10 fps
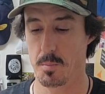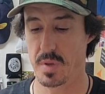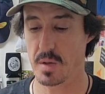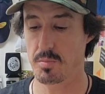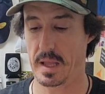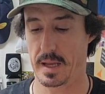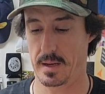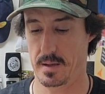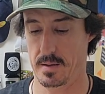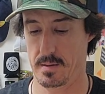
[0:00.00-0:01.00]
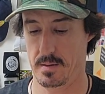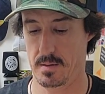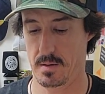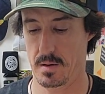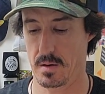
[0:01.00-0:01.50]
big blade.
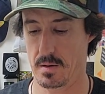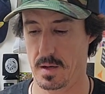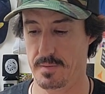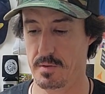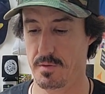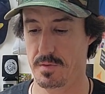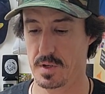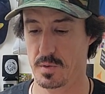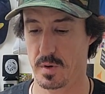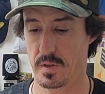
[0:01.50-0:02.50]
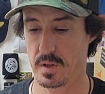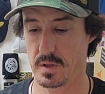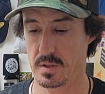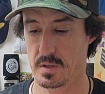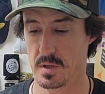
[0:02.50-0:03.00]
Huh, I've never fished one of
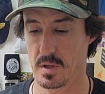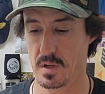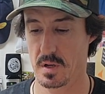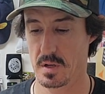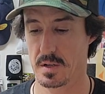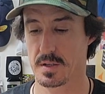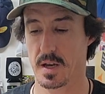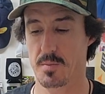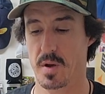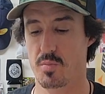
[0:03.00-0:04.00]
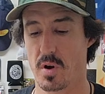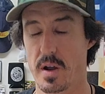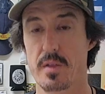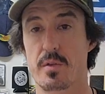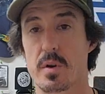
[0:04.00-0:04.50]
these. Designed by
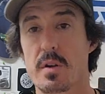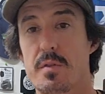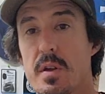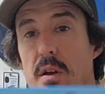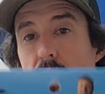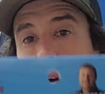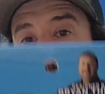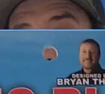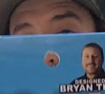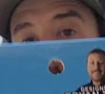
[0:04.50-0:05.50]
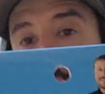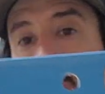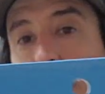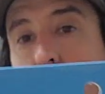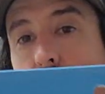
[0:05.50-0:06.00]
Bryan Thrift. It's a pretty
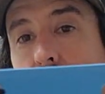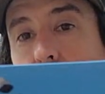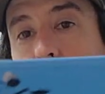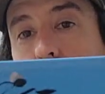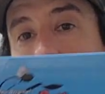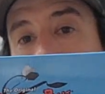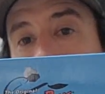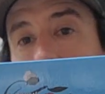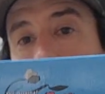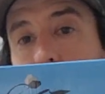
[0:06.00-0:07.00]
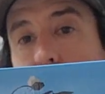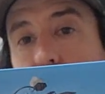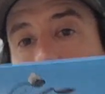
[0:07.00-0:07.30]
cool bait. Look at that